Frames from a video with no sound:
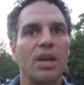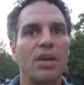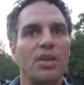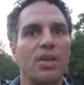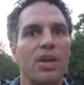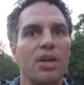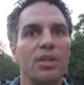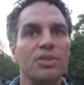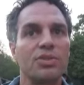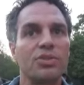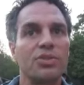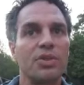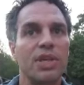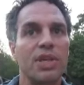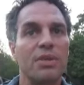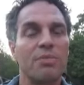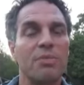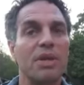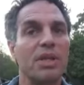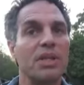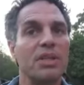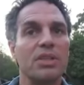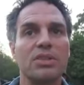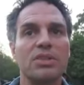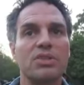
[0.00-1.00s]
country had
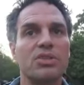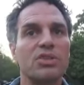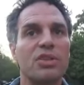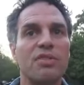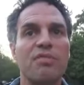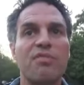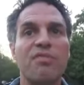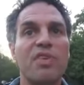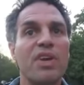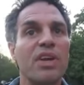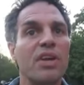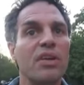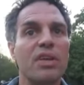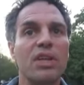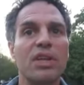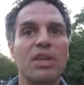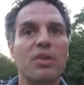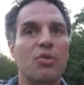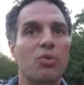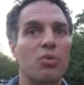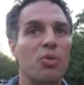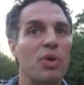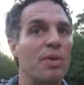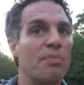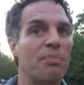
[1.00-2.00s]
been severely
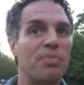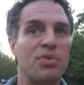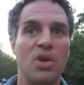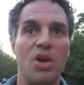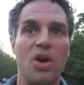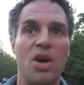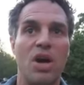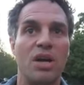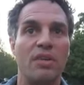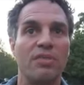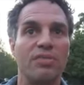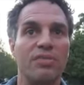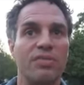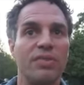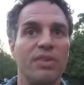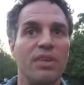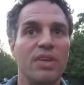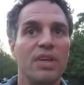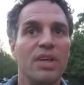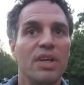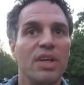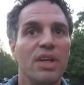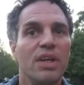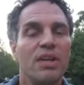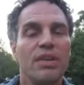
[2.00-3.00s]
ripped off.
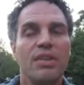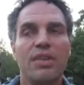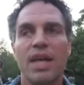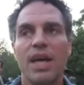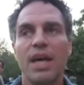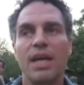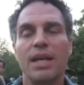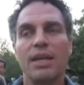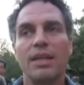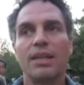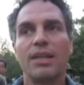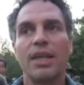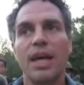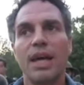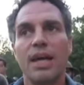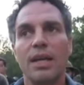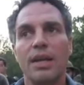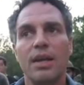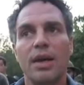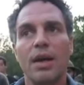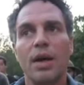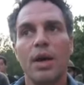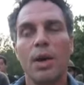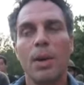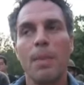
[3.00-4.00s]

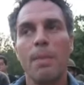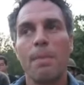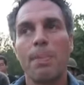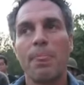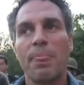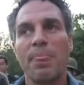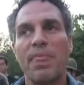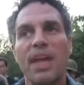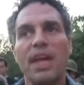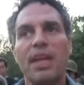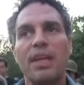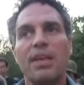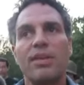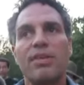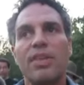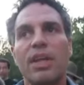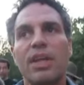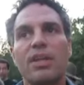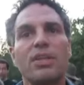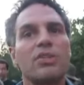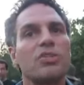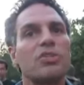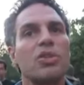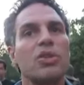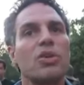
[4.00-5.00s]
Then
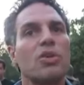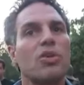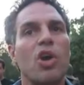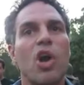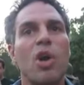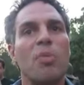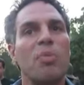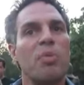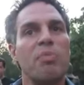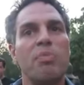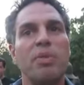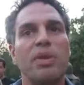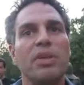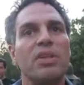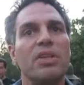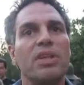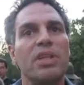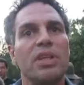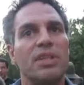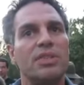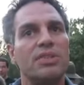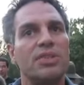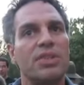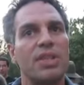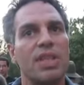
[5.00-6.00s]
there's no
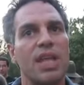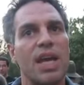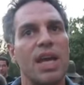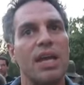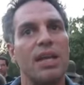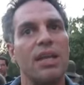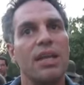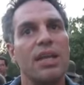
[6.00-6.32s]
culpability to that.